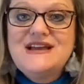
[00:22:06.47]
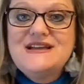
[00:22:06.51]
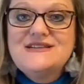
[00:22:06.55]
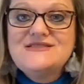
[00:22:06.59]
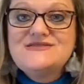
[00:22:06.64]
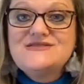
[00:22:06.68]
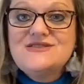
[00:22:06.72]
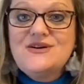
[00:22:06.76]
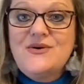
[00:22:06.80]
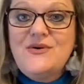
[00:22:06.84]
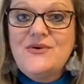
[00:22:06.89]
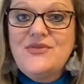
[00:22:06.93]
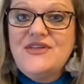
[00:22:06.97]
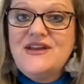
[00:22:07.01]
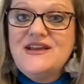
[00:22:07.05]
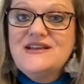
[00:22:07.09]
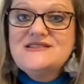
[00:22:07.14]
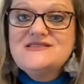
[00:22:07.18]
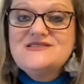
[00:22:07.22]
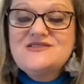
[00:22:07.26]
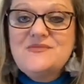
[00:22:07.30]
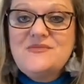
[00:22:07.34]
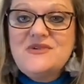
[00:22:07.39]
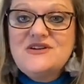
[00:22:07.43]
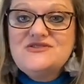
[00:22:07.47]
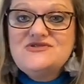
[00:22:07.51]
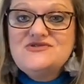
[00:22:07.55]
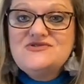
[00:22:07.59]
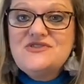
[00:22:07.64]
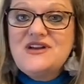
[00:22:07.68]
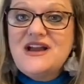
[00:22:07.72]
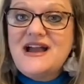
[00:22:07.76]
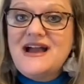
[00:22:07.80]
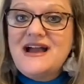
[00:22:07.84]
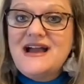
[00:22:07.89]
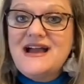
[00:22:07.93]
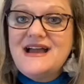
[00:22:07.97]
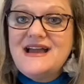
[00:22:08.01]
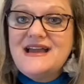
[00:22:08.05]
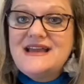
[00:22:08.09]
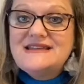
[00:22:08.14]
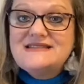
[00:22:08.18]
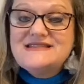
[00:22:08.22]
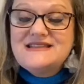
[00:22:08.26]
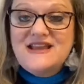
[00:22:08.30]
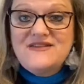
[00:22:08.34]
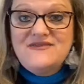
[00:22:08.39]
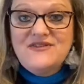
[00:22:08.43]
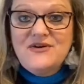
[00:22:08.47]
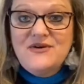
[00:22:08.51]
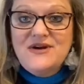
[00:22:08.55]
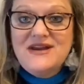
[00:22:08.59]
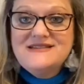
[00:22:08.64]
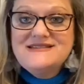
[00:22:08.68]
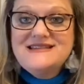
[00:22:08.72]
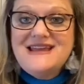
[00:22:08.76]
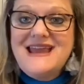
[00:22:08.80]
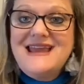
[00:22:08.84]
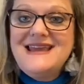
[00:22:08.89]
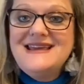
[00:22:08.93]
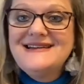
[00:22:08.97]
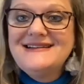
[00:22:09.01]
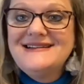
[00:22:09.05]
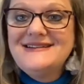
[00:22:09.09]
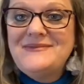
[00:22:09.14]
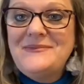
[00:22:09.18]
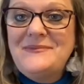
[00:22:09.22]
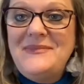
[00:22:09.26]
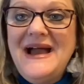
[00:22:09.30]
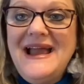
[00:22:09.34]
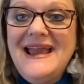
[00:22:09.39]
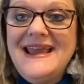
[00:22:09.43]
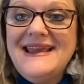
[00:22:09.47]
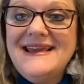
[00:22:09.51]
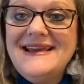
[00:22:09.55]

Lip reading: So thanks so much, you guys. Have a great day. Bye.